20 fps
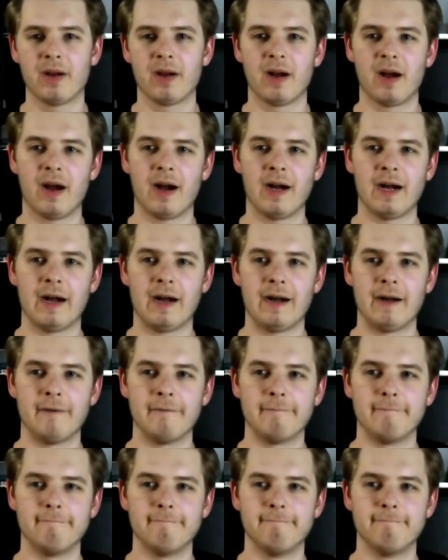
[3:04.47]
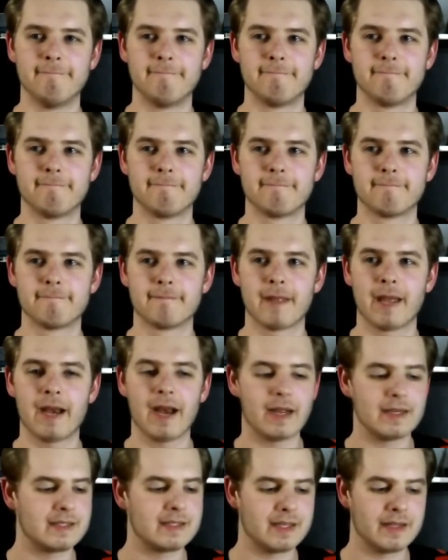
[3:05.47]
And I
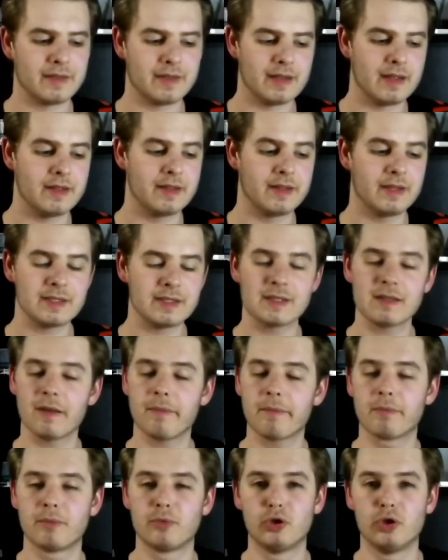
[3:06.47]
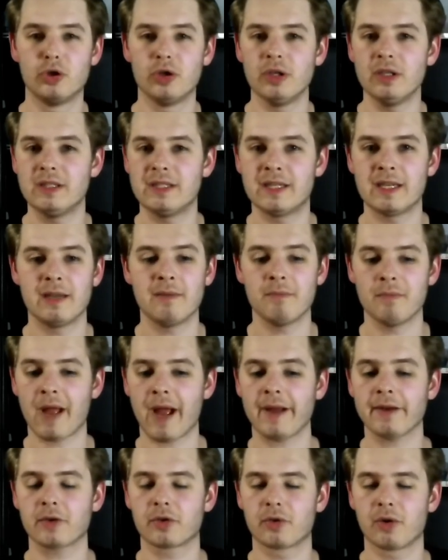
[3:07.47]
said, this is a good team,
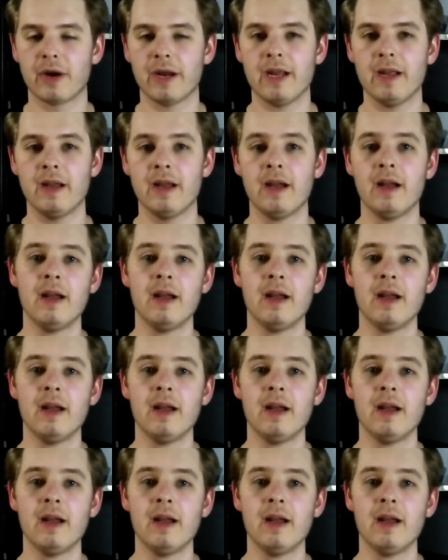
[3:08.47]
not great.